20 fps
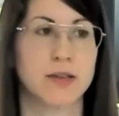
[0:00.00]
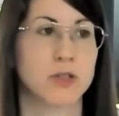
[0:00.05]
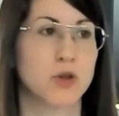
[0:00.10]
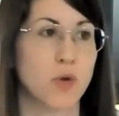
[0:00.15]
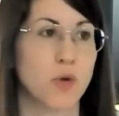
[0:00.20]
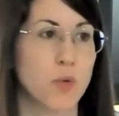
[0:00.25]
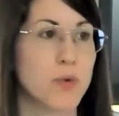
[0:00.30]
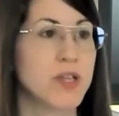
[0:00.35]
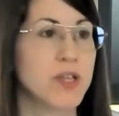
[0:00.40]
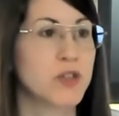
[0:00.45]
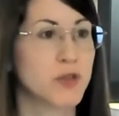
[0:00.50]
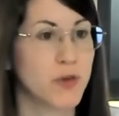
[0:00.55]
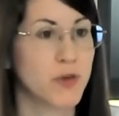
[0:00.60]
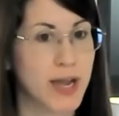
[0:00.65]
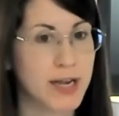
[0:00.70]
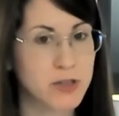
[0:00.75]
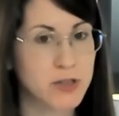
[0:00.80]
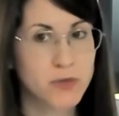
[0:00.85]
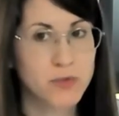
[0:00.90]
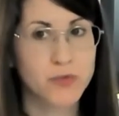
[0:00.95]
So we
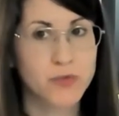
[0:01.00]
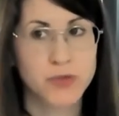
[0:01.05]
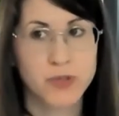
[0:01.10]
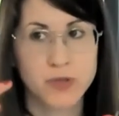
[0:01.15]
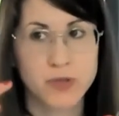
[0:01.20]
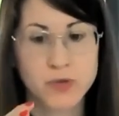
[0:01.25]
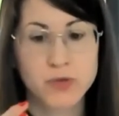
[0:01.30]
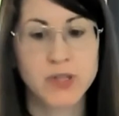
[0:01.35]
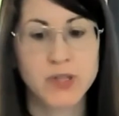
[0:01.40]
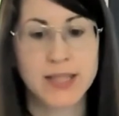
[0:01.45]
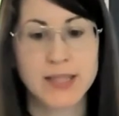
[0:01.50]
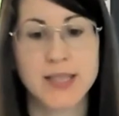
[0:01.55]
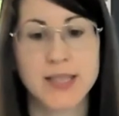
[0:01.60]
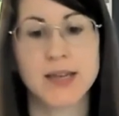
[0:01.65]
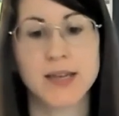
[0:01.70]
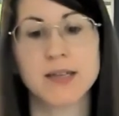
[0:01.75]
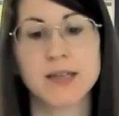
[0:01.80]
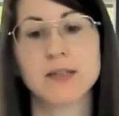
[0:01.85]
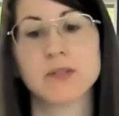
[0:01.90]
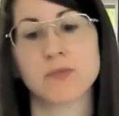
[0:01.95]
try to reduce, the
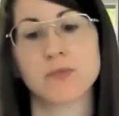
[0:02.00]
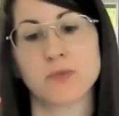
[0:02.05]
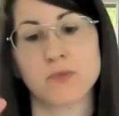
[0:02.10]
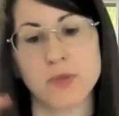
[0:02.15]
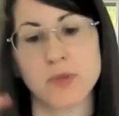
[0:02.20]
idea is